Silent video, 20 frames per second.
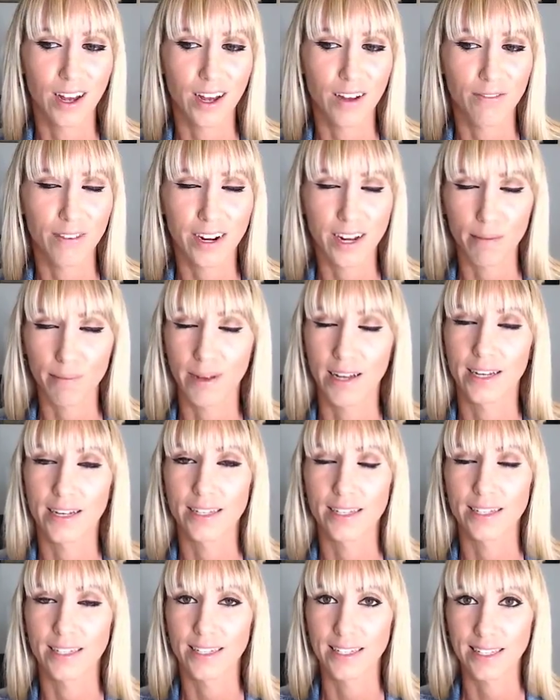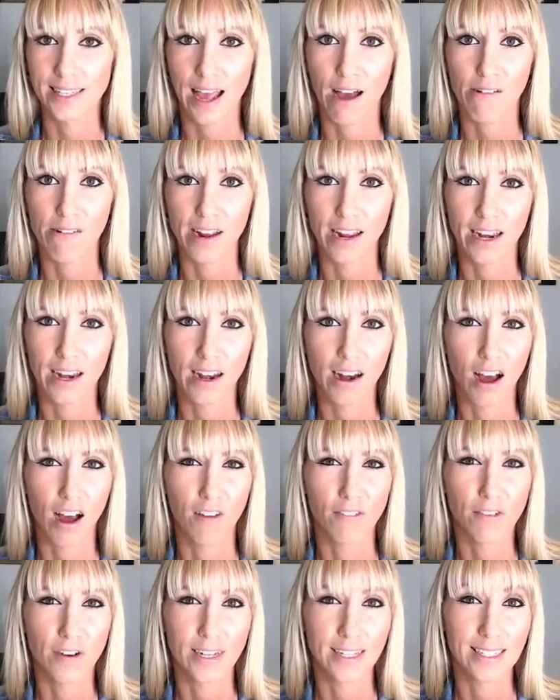recommend discounting and
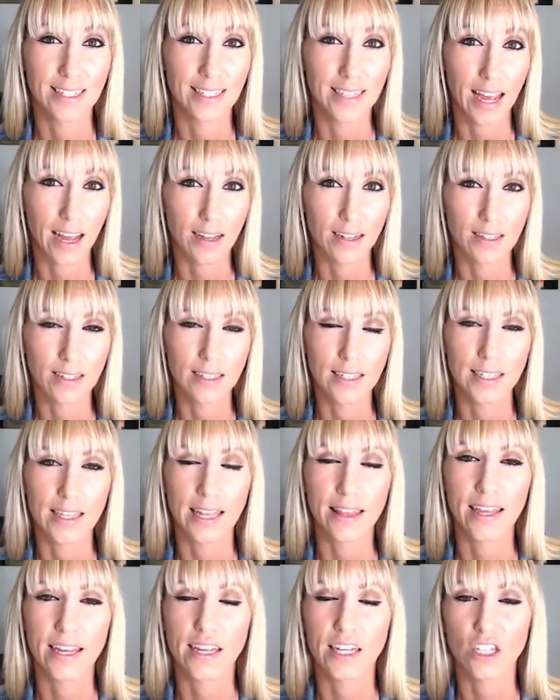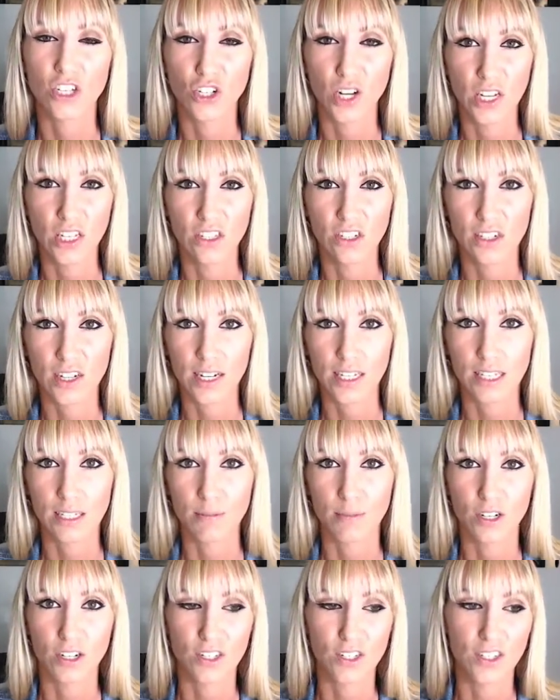offering sales because I think it trains your
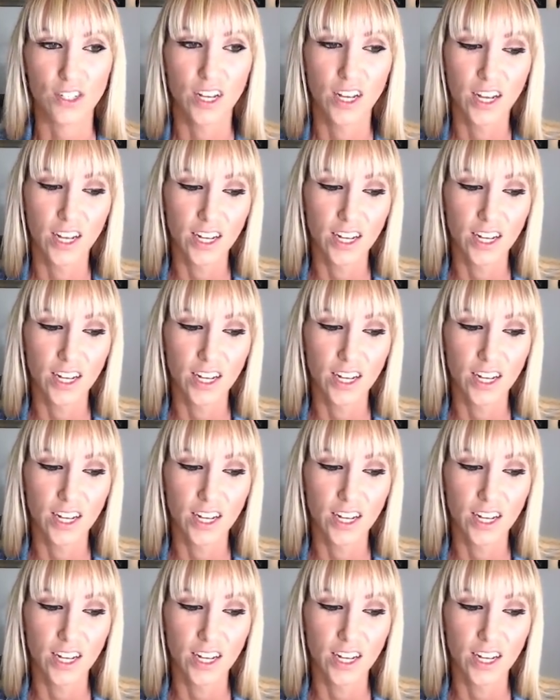customers